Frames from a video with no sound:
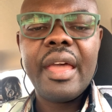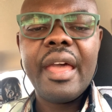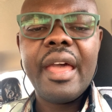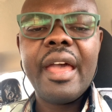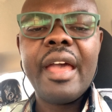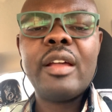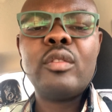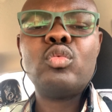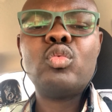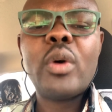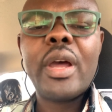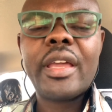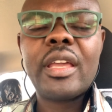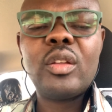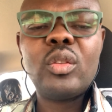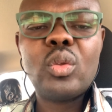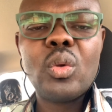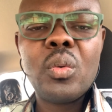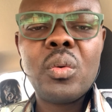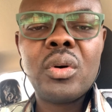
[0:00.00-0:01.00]
and working
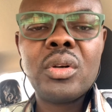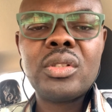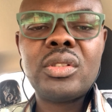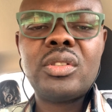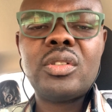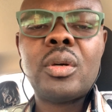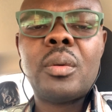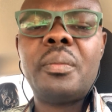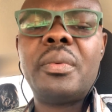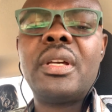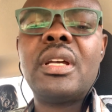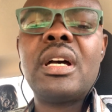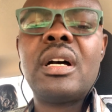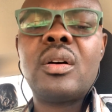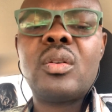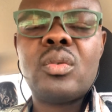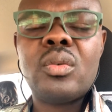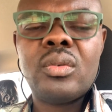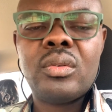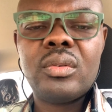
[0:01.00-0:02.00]
towards your bigger
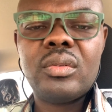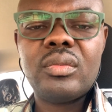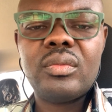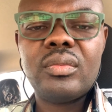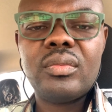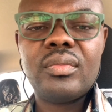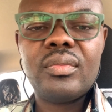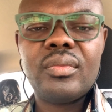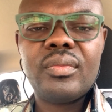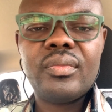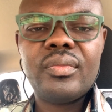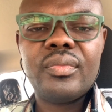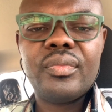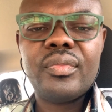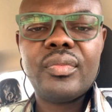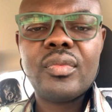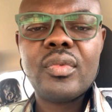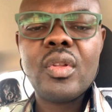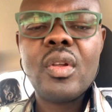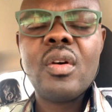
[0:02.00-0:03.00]
goal.
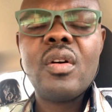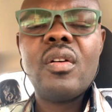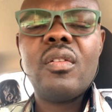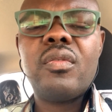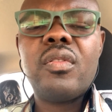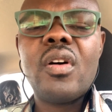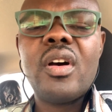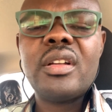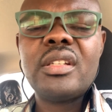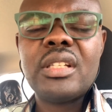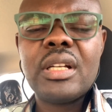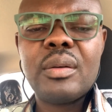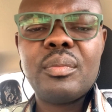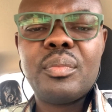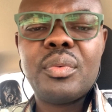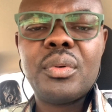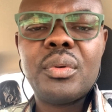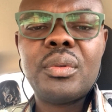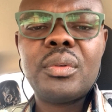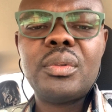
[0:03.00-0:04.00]
For
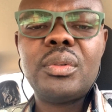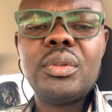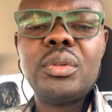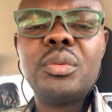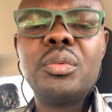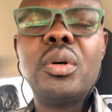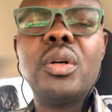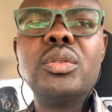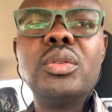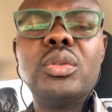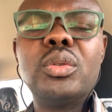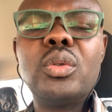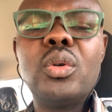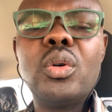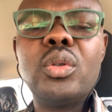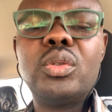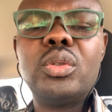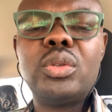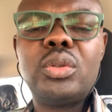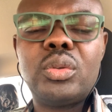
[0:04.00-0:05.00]
example, you want to go
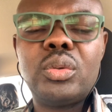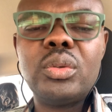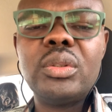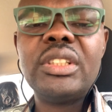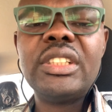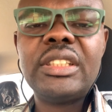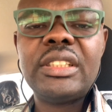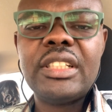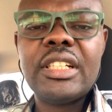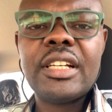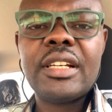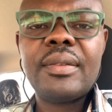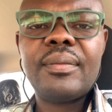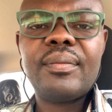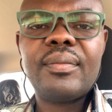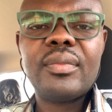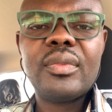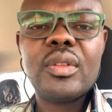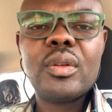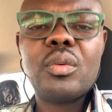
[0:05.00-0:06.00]
to school this year.
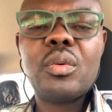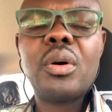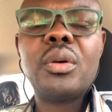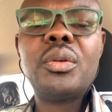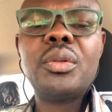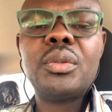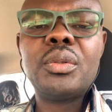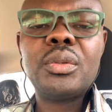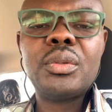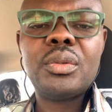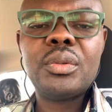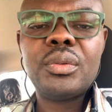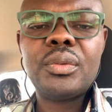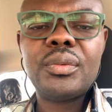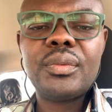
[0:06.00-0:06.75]
What do you do?